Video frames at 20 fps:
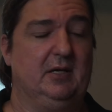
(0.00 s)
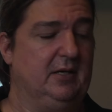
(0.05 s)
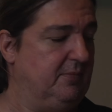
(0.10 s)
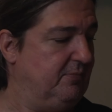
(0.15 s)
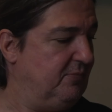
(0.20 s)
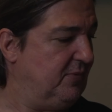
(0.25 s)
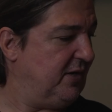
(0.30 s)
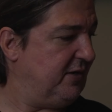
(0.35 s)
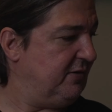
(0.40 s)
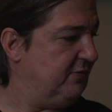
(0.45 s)

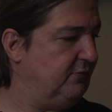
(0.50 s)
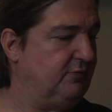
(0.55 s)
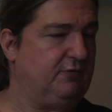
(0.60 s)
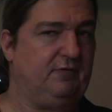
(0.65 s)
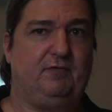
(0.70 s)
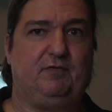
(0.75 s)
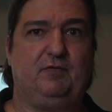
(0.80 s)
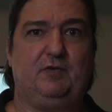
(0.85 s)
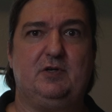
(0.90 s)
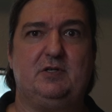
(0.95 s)
My
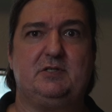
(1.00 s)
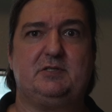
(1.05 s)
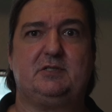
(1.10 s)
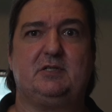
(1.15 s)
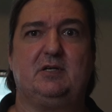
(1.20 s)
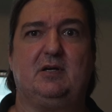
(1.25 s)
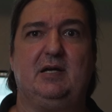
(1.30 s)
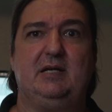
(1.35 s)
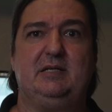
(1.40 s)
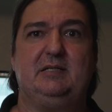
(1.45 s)

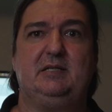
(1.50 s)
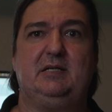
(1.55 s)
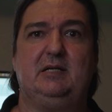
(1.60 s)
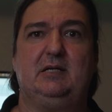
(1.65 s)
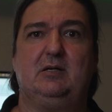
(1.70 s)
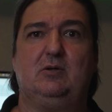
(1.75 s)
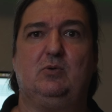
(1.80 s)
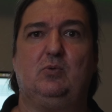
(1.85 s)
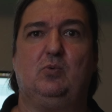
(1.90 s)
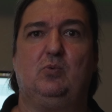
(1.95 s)
first
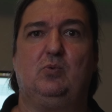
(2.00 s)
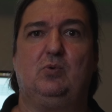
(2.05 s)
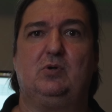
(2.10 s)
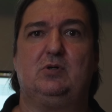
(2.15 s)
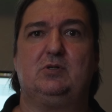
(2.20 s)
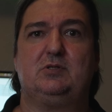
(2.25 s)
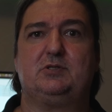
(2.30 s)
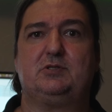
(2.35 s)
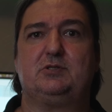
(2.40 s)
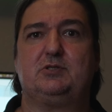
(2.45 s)
idea
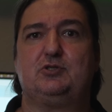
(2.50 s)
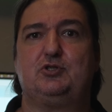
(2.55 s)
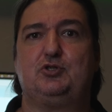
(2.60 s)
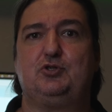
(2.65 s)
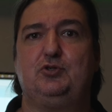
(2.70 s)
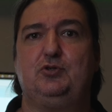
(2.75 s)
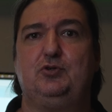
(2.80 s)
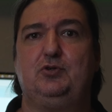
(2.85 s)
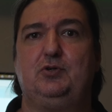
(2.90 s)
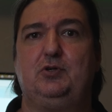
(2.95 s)
was
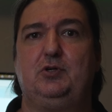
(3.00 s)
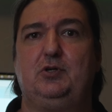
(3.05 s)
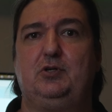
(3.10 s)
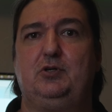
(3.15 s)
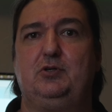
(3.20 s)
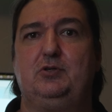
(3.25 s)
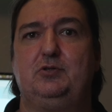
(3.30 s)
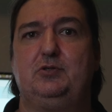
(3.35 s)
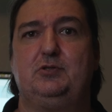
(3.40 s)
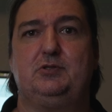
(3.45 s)
to
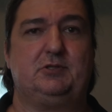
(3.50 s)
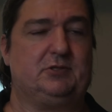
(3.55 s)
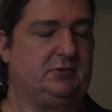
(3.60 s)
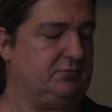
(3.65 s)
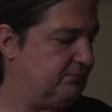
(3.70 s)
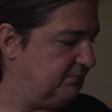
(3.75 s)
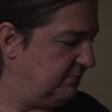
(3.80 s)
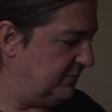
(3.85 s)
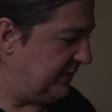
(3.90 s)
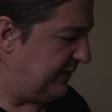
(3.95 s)

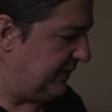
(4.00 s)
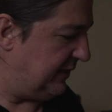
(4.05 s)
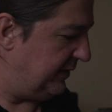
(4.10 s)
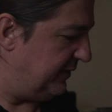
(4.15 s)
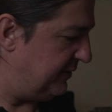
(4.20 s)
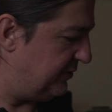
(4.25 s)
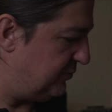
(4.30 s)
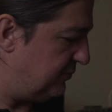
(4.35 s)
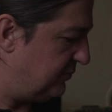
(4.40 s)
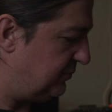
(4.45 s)
use like a
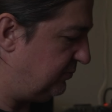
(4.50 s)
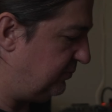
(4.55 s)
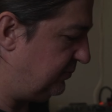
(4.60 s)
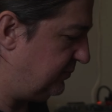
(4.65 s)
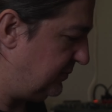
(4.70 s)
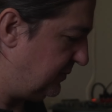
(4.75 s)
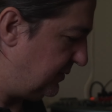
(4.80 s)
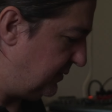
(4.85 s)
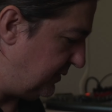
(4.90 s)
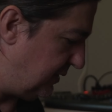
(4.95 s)
little
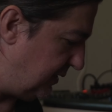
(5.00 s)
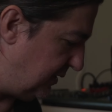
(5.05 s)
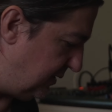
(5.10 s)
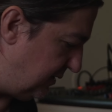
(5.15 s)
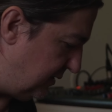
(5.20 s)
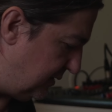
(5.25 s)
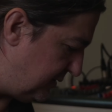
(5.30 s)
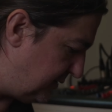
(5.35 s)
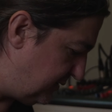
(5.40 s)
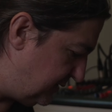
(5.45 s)

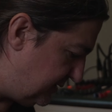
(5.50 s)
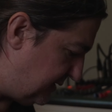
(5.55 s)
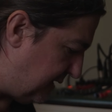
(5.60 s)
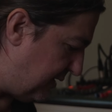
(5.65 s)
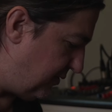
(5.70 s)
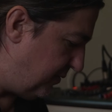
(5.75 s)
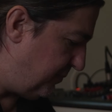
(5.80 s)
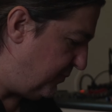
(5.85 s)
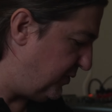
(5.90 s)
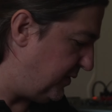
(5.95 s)

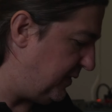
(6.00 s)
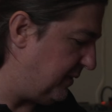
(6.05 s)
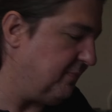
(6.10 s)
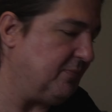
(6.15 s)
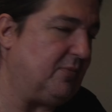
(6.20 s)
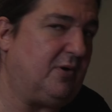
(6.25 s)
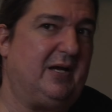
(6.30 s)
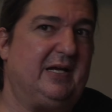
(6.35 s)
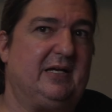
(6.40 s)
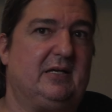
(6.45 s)
ceramic
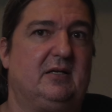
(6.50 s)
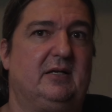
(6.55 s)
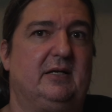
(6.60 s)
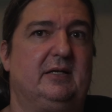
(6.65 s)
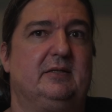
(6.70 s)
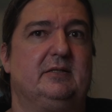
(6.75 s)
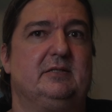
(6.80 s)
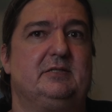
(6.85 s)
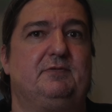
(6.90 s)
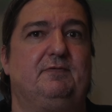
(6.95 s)
mic
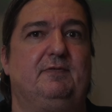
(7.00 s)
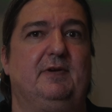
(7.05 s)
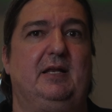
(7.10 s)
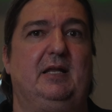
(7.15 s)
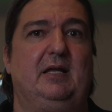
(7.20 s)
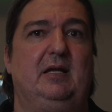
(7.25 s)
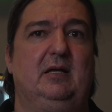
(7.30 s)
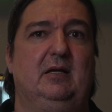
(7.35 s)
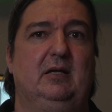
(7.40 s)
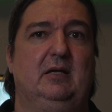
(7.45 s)
like this
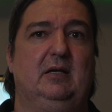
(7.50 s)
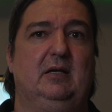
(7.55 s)
fella.